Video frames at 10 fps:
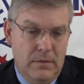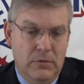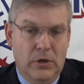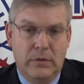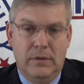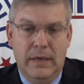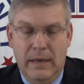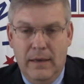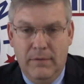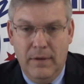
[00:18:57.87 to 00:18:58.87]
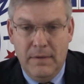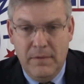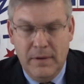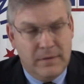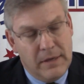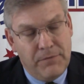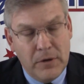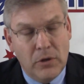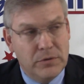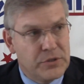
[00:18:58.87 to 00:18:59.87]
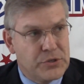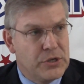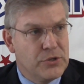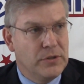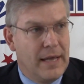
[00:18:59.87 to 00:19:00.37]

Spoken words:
look, a difficult decision